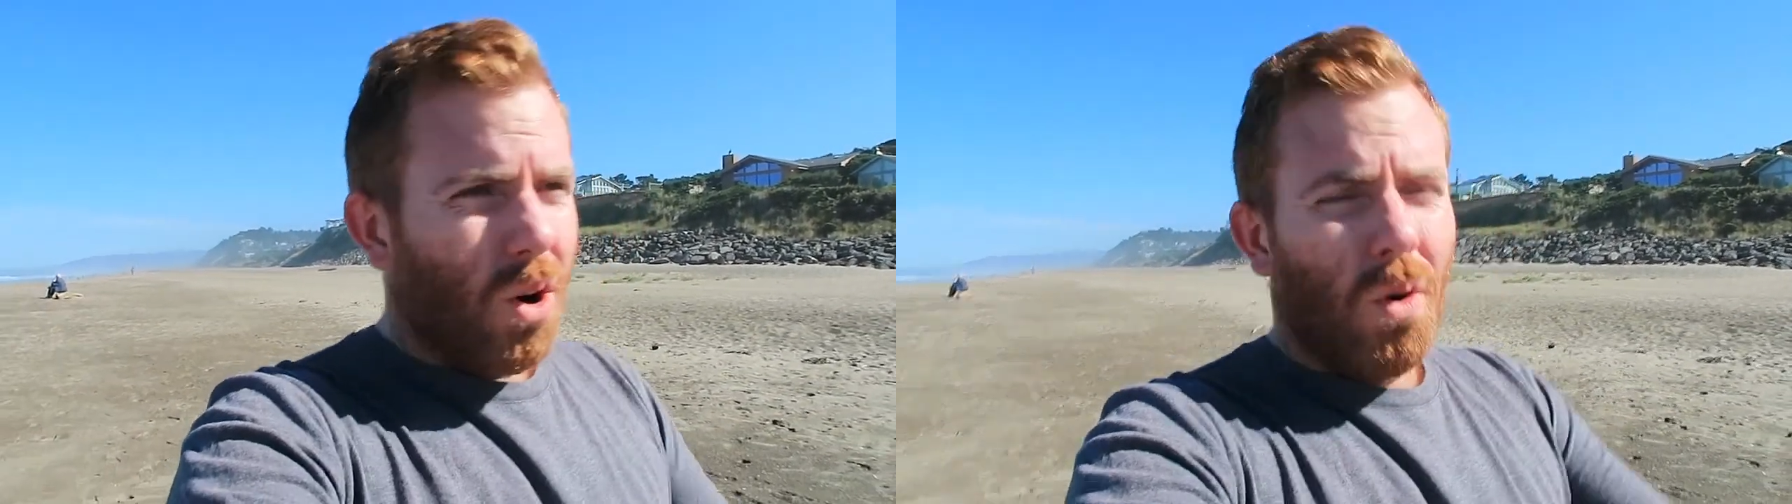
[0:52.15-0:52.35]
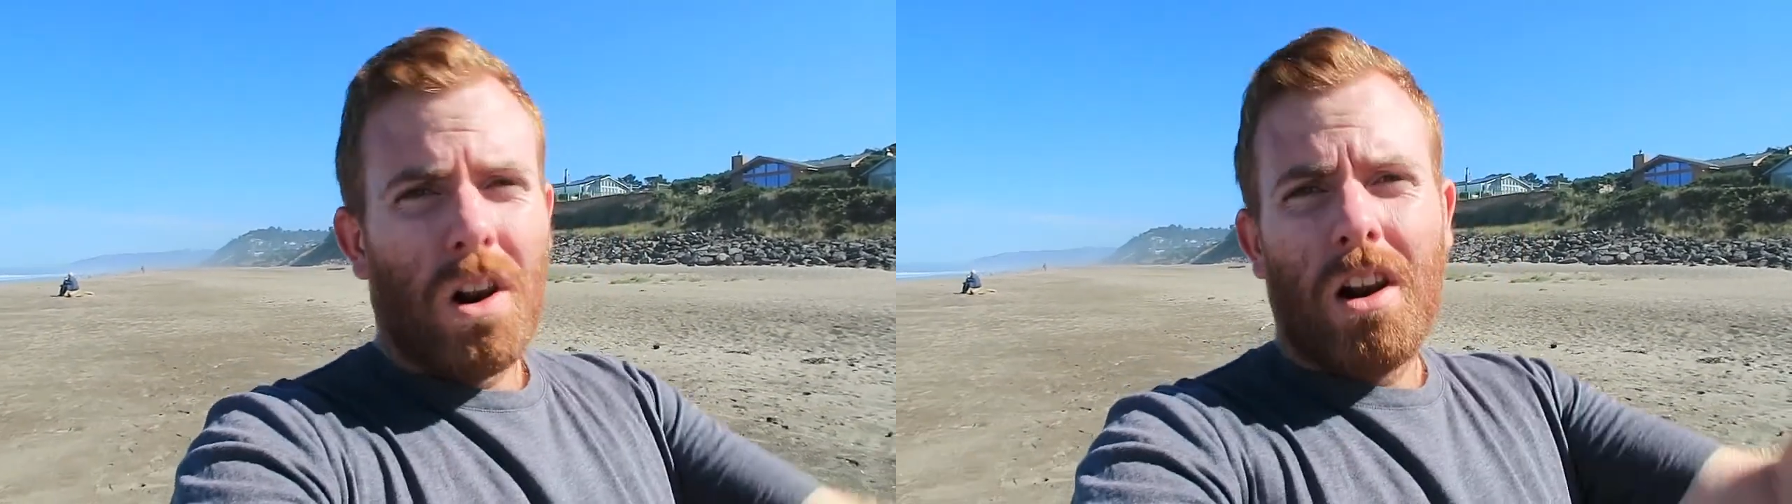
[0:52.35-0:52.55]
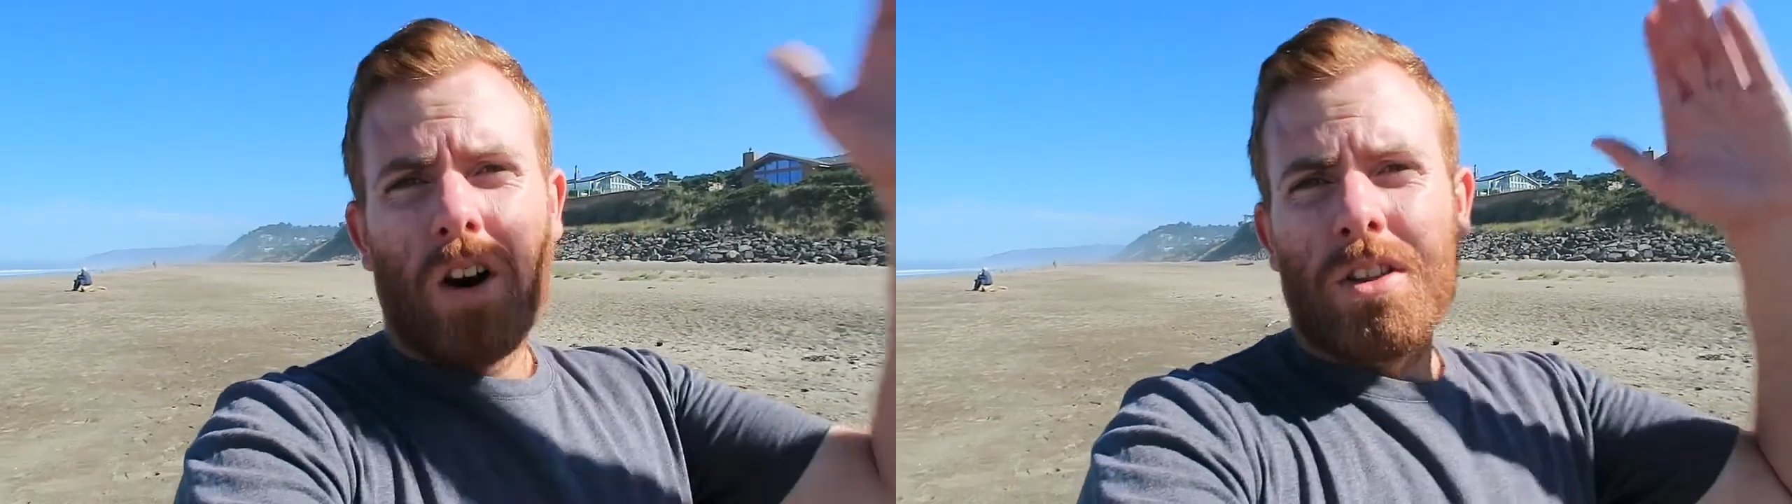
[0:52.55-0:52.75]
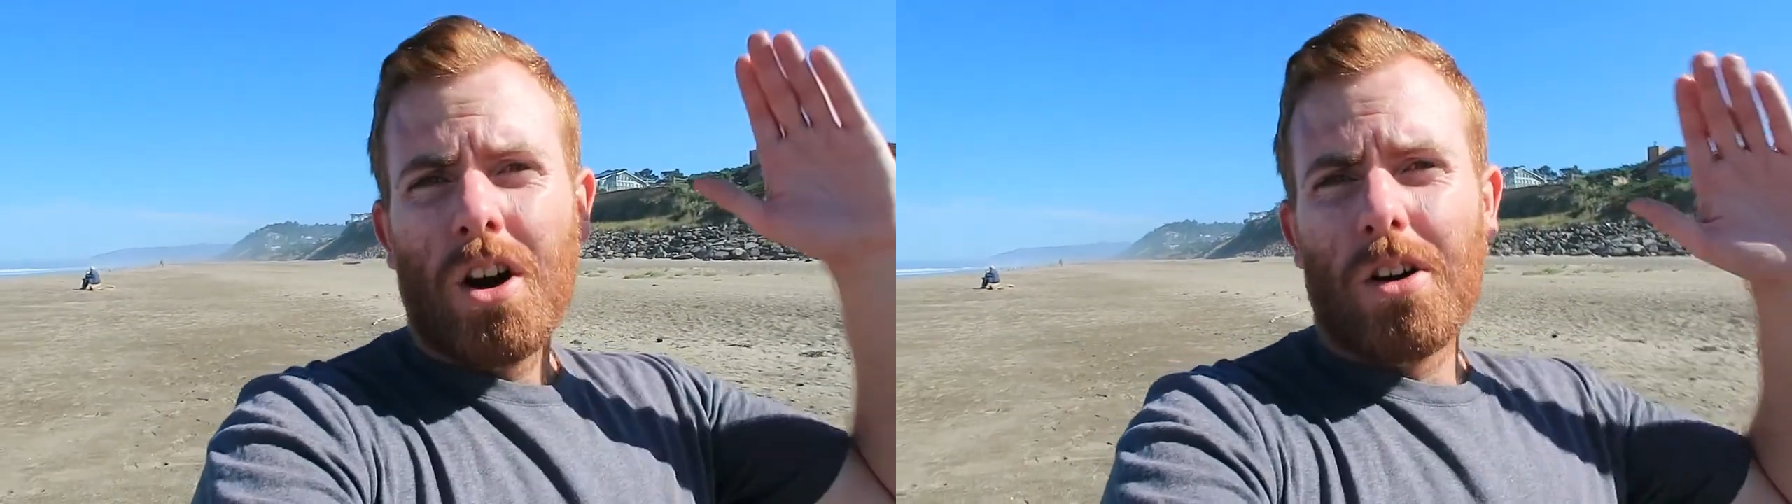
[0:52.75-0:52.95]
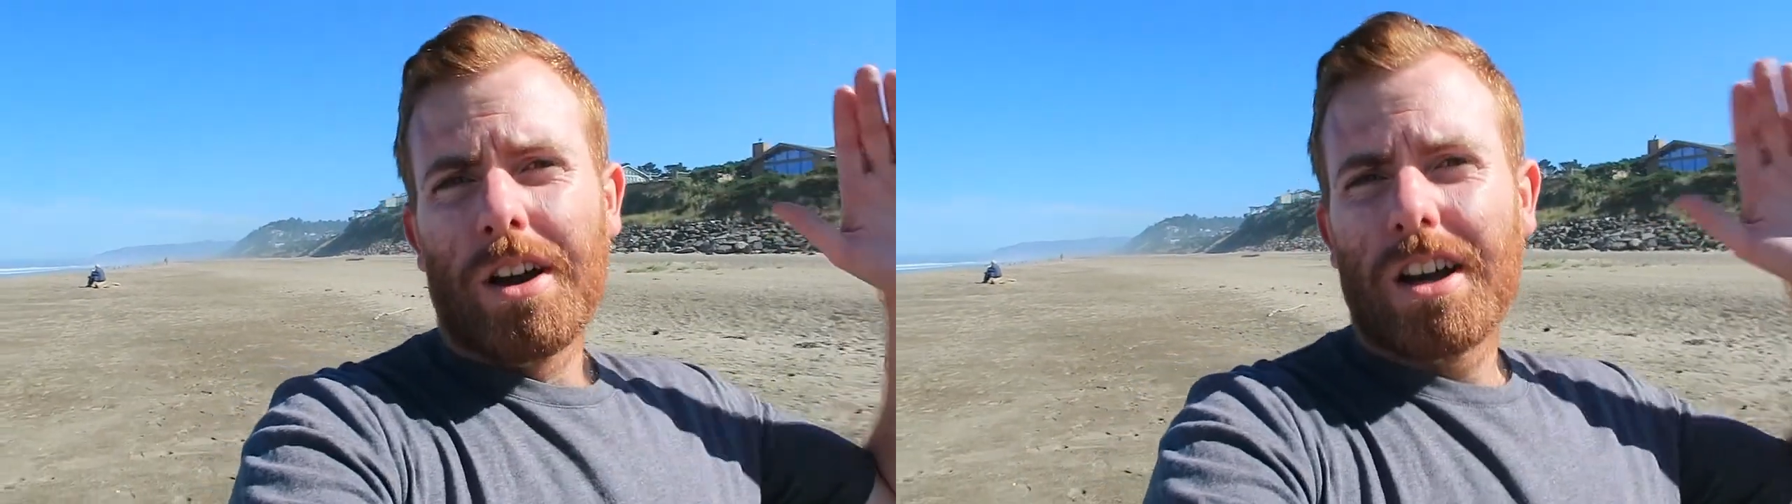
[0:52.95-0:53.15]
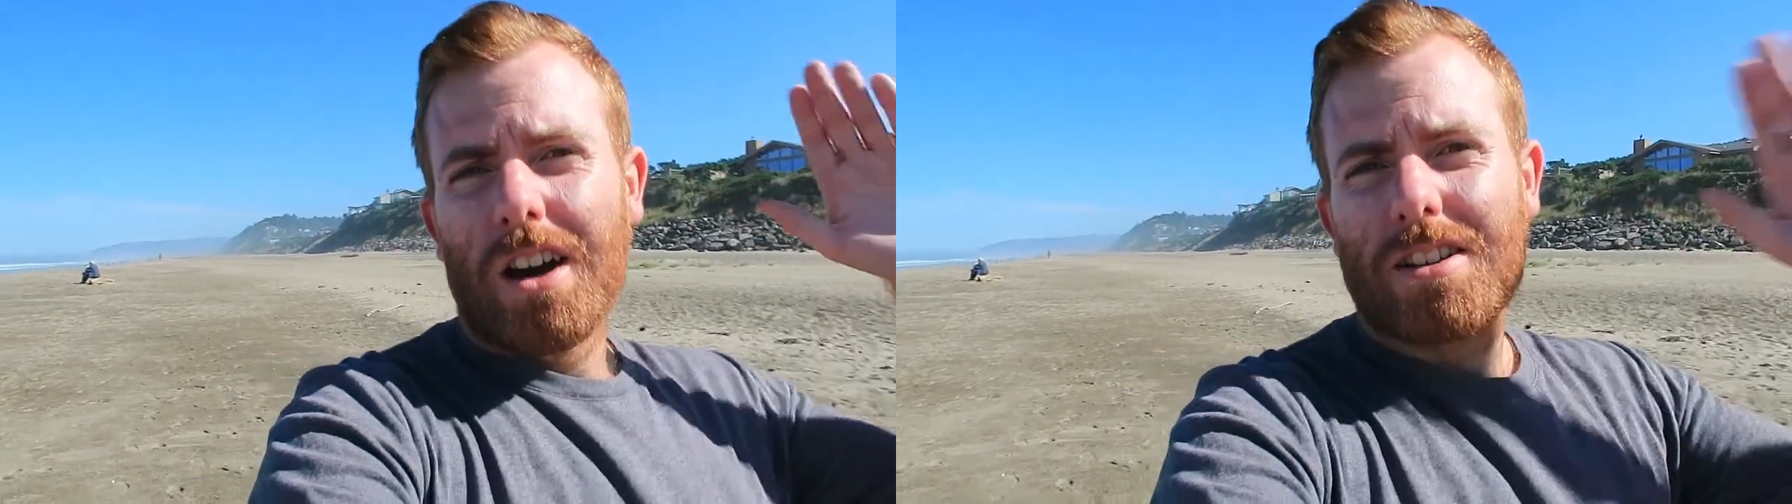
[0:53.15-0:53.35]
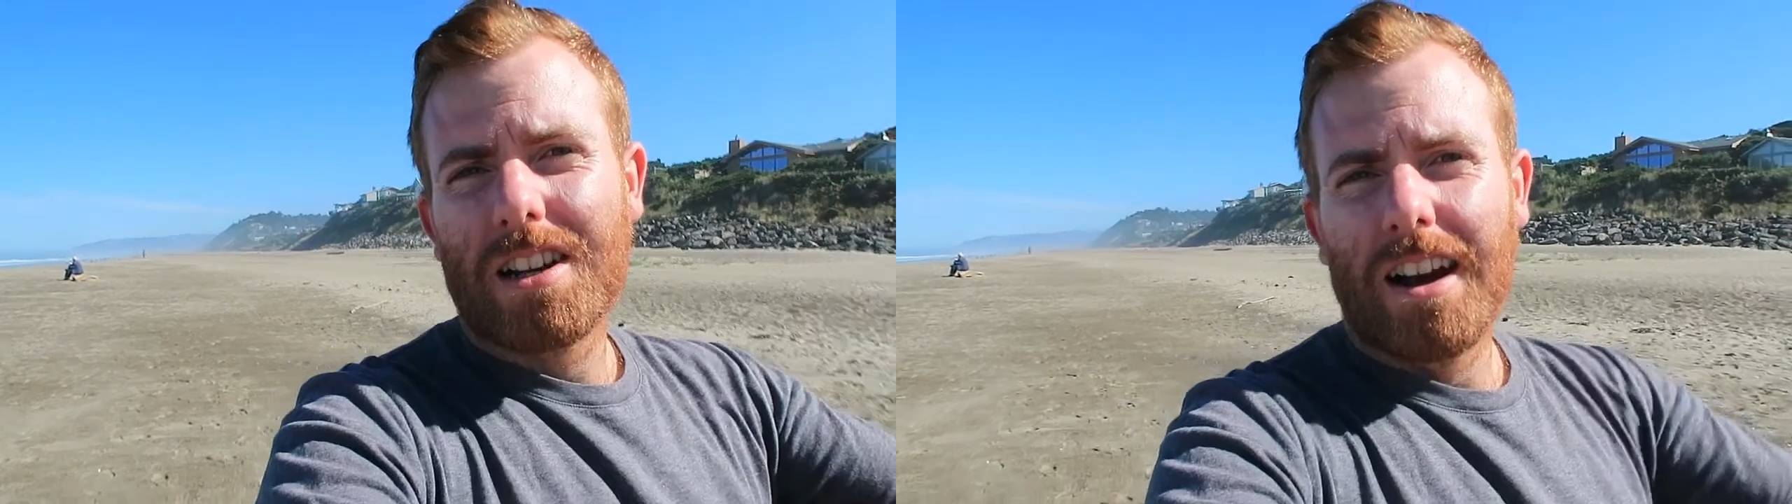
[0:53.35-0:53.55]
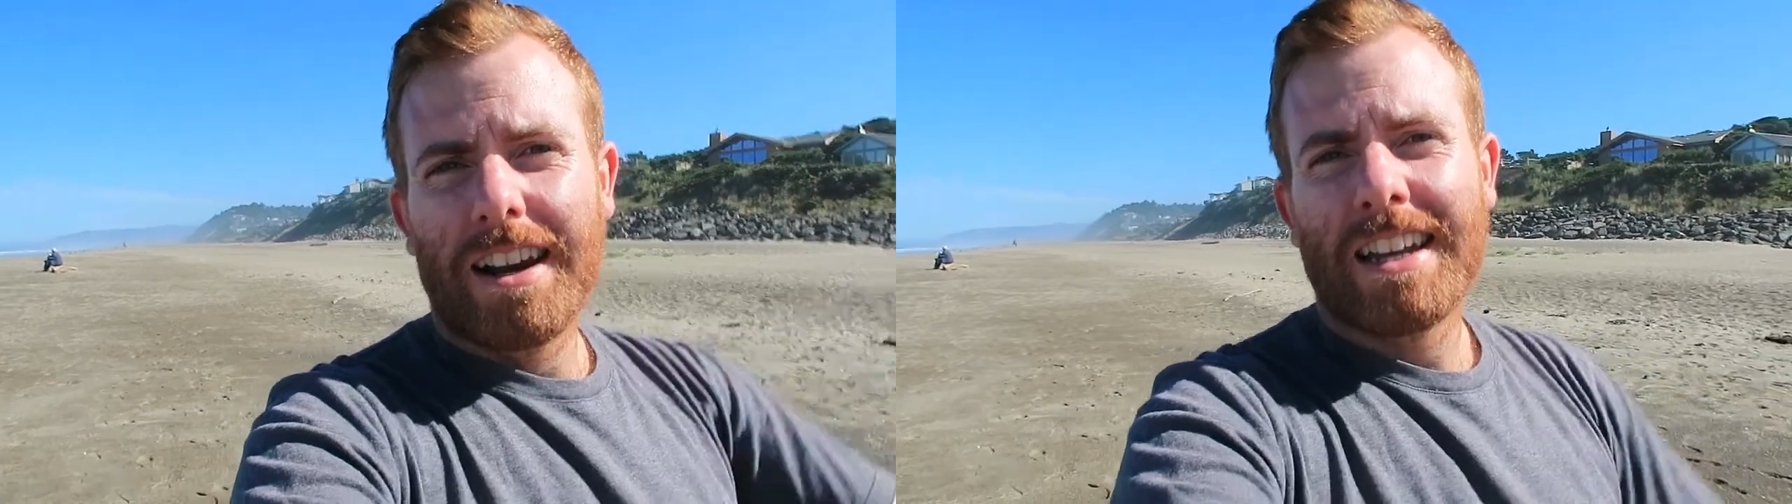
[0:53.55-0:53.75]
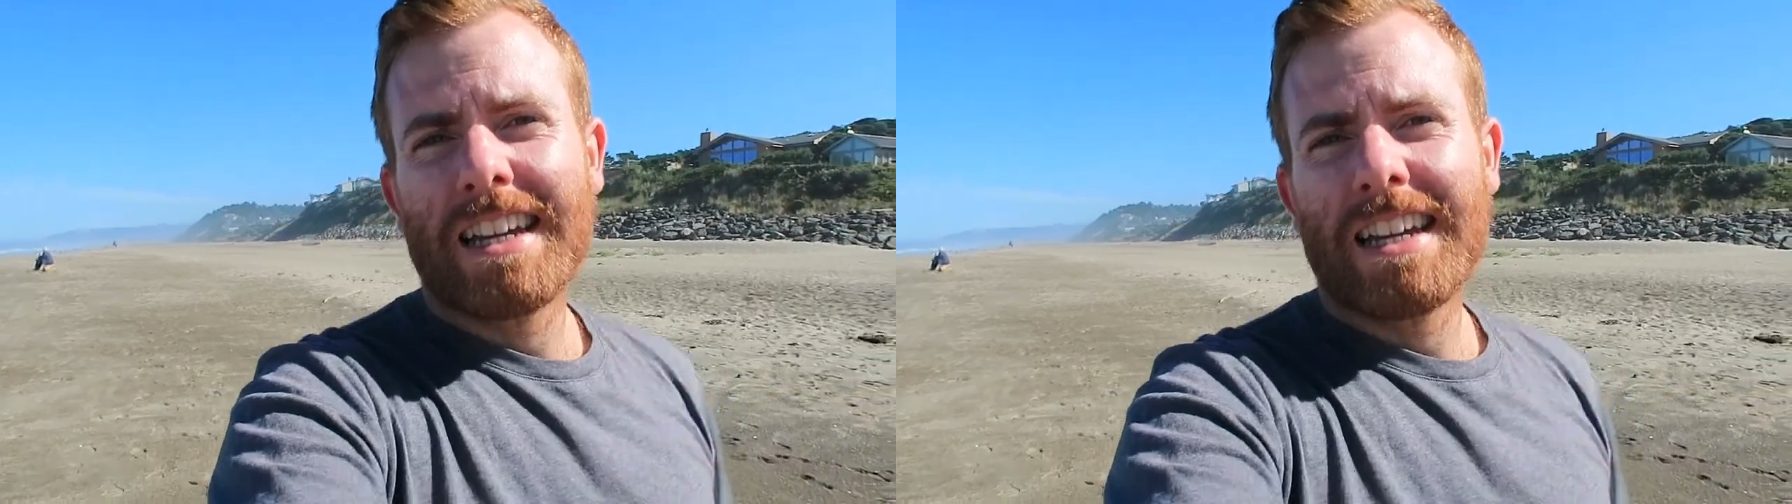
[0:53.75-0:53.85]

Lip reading: all along the Oregon coastline.